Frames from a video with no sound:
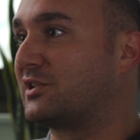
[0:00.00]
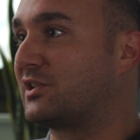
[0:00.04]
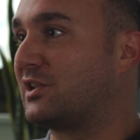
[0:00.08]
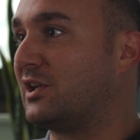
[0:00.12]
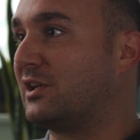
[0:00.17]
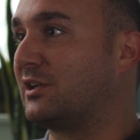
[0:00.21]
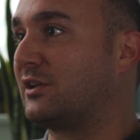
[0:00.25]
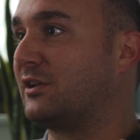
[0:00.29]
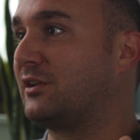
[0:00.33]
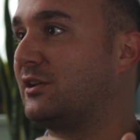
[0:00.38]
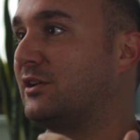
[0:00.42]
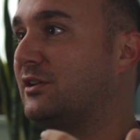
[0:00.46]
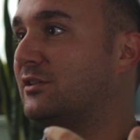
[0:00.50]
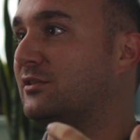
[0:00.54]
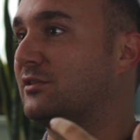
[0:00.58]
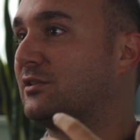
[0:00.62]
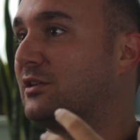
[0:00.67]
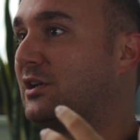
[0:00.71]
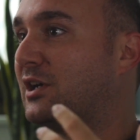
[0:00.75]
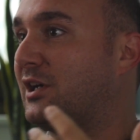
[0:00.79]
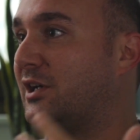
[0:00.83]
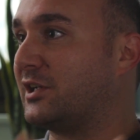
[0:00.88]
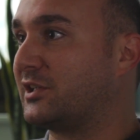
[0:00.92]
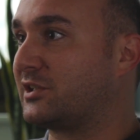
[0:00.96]
you start getting
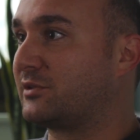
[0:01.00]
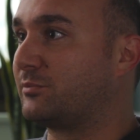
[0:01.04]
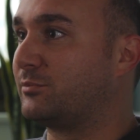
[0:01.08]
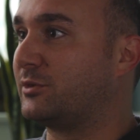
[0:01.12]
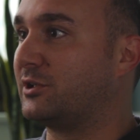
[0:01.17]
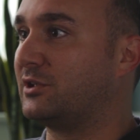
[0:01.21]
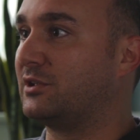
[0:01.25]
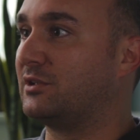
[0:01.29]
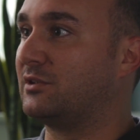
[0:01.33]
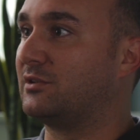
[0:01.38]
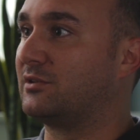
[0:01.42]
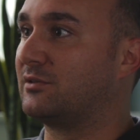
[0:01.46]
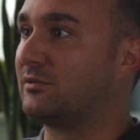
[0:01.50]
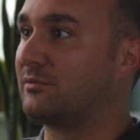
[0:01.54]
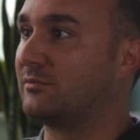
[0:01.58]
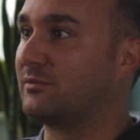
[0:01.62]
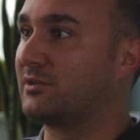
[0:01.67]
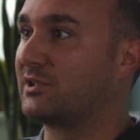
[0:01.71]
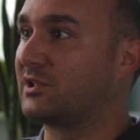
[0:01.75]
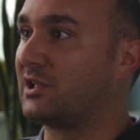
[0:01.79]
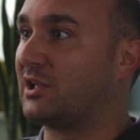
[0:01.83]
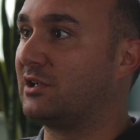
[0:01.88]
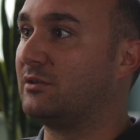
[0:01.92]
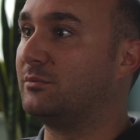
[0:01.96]
into high-speed
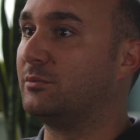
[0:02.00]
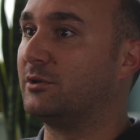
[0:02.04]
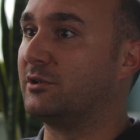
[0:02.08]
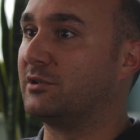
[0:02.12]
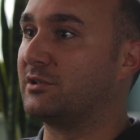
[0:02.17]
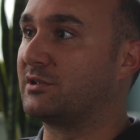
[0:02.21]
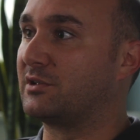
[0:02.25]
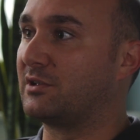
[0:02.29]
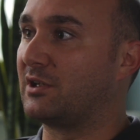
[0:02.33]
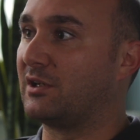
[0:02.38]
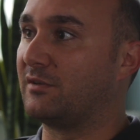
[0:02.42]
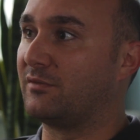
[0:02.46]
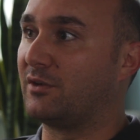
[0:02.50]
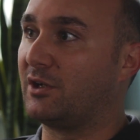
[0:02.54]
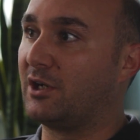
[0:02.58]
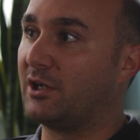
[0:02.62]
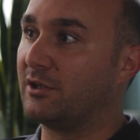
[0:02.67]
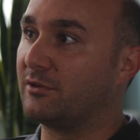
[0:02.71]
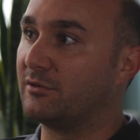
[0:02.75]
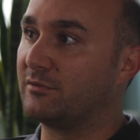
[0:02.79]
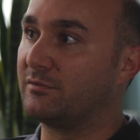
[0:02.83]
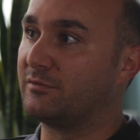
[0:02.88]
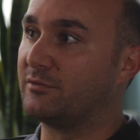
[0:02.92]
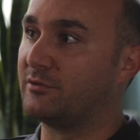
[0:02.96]
sailboats, you have
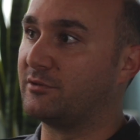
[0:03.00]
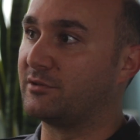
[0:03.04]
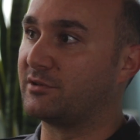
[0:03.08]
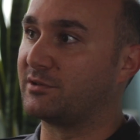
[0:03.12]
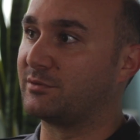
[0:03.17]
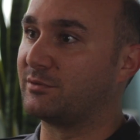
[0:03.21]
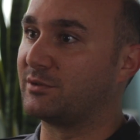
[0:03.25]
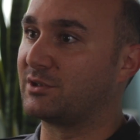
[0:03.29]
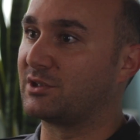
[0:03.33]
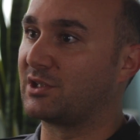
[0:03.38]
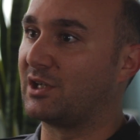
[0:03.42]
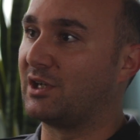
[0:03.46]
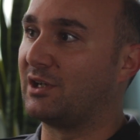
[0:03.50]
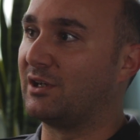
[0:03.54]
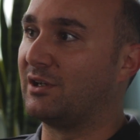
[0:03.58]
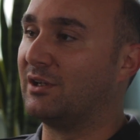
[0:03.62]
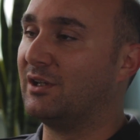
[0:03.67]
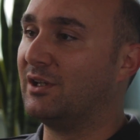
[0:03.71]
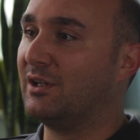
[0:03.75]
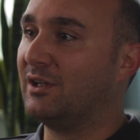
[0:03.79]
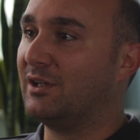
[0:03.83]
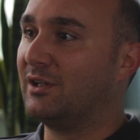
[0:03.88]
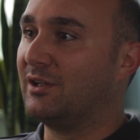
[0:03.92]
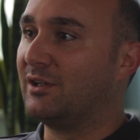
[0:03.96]
hydrofoils, which are
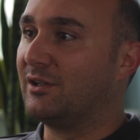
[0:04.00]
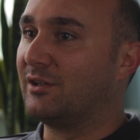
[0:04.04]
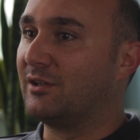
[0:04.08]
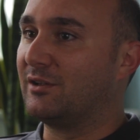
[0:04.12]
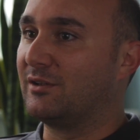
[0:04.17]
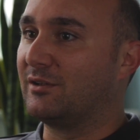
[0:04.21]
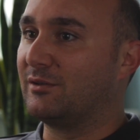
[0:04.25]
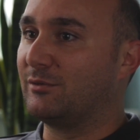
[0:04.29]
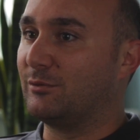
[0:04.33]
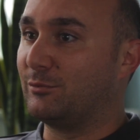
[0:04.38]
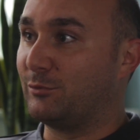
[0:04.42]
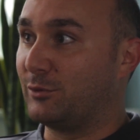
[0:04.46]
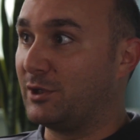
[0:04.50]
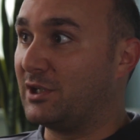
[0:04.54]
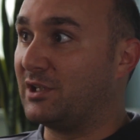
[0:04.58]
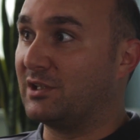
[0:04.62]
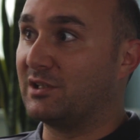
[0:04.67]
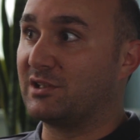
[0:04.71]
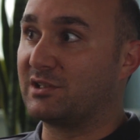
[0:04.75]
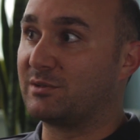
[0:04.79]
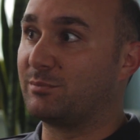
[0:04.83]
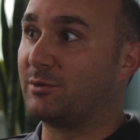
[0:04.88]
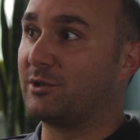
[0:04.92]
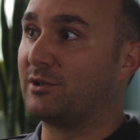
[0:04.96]

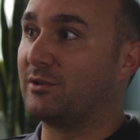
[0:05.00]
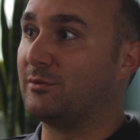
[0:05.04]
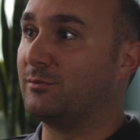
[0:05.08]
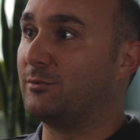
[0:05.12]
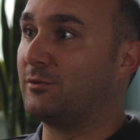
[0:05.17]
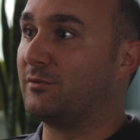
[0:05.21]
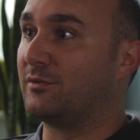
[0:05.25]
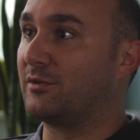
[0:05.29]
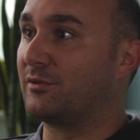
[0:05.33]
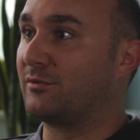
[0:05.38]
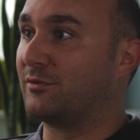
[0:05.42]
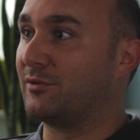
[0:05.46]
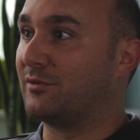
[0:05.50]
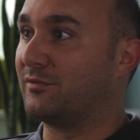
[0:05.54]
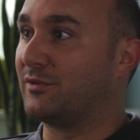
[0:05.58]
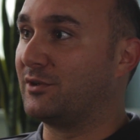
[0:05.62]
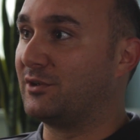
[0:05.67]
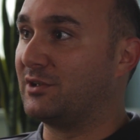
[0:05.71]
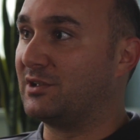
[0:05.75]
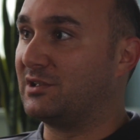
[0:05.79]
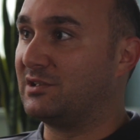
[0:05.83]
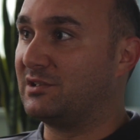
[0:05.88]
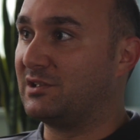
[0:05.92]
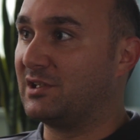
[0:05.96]
wings, but they're moving through a
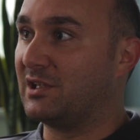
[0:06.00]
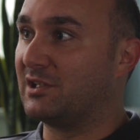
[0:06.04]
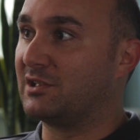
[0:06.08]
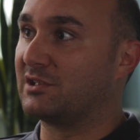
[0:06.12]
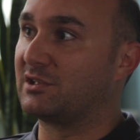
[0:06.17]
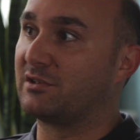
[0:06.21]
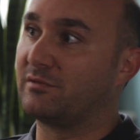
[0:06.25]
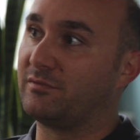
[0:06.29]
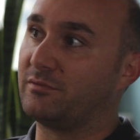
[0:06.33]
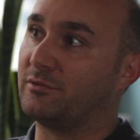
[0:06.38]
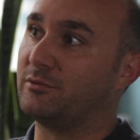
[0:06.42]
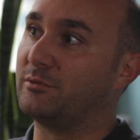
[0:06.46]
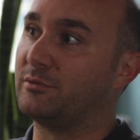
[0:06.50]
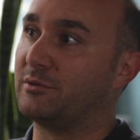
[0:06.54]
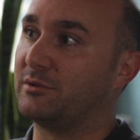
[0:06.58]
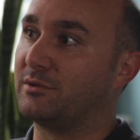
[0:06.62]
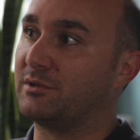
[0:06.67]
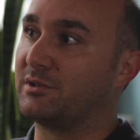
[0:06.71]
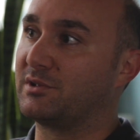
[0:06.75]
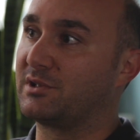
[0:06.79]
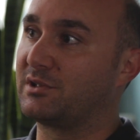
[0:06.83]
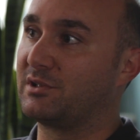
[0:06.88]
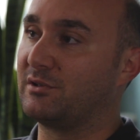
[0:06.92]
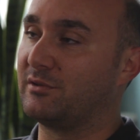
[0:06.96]
very dense
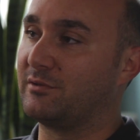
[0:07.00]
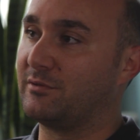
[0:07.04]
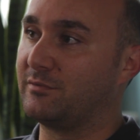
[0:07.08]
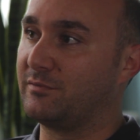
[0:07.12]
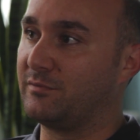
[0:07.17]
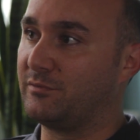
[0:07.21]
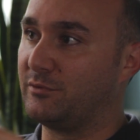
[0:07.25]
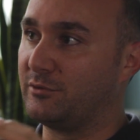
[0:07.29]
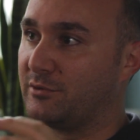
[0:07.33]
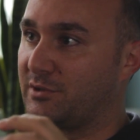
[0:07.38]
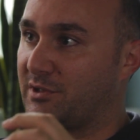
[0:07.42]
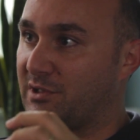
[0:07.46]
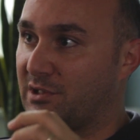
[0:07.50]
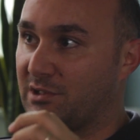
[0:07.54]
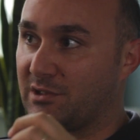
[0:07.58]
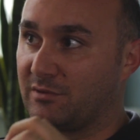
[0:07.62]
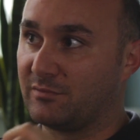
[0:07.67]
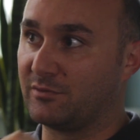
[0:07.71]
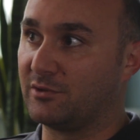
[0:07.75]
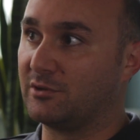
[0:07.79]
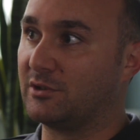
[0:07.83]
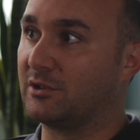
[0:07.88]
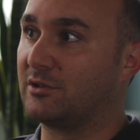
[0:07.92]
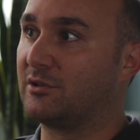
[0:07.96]
fluid, so the forces
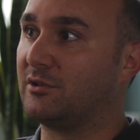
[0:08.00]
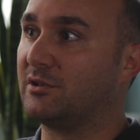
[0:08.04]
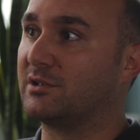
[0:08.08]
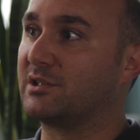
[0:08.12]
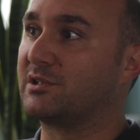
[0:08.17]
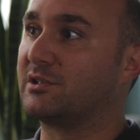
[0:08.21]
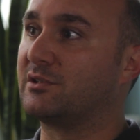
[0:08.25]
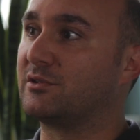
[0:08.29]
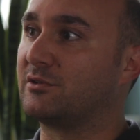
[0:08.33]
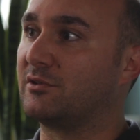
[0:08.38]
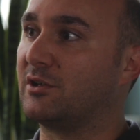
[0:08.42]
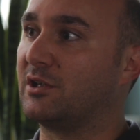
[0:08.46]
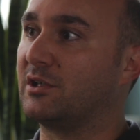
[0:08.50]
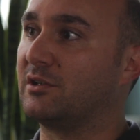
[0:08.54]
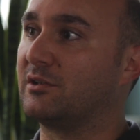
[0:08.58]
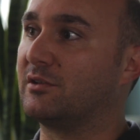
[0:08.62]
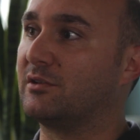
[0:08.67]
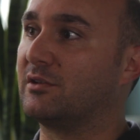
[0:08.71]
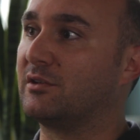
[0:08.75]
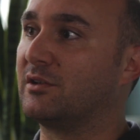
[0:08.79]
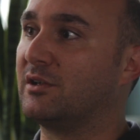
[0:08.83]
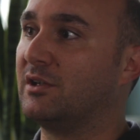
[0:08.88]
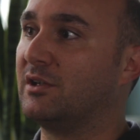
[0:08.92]
are very concentrated.